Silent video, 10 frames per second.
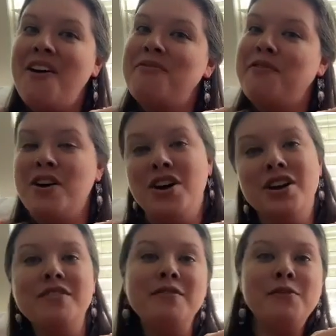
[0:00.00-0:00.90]

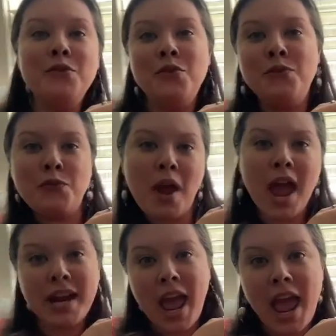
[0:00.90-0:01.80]
Fun
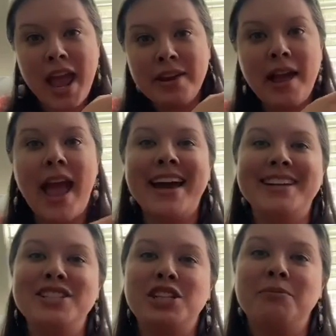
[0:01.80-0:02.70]
Friday.
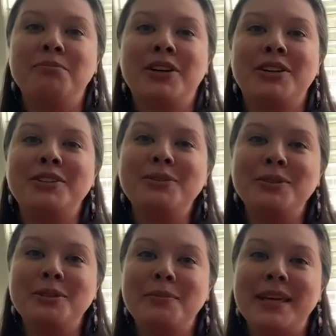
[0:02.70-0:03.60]
And tomorrow
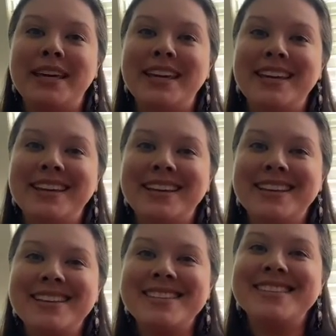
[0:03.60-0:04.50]
will be
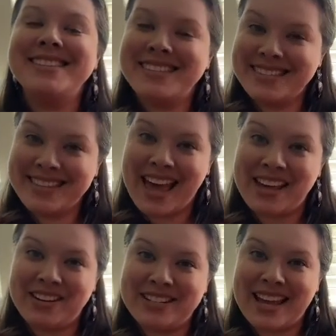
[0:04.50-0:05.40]

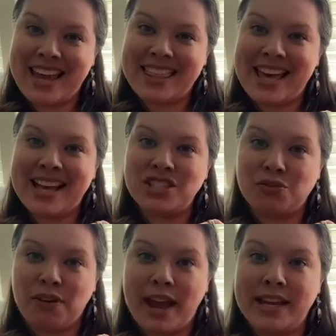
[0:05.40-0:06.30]
Saturday. That's
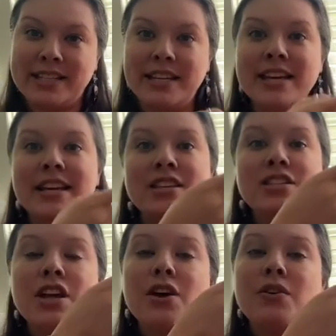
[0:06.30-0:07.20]
right.
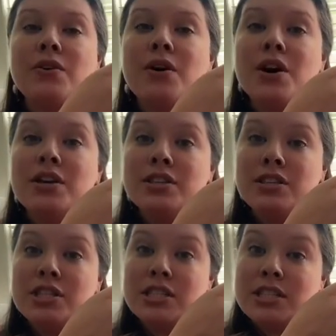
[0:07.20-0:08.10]
So
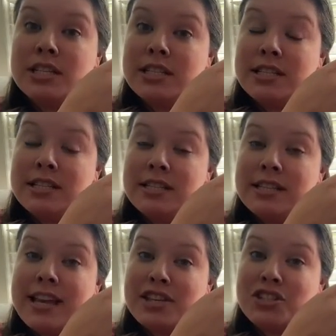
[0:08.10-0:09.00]
to,
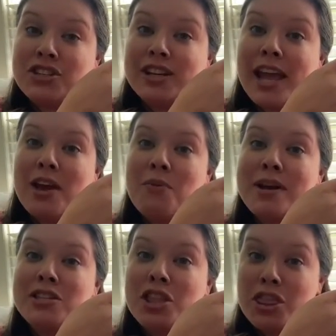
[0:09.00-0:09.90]
yesterday
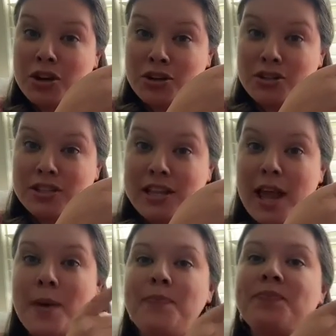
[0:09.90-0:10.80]
was
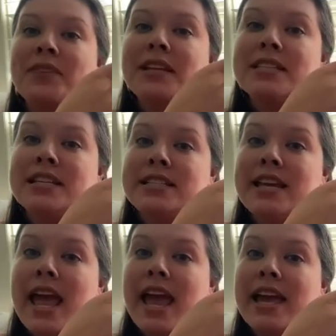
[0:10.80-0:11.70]
Thursday.
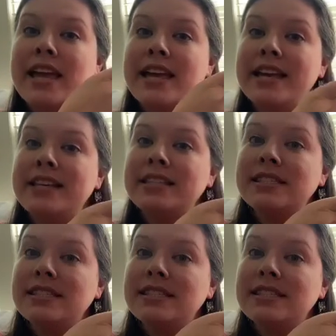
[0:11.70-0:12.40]
Today is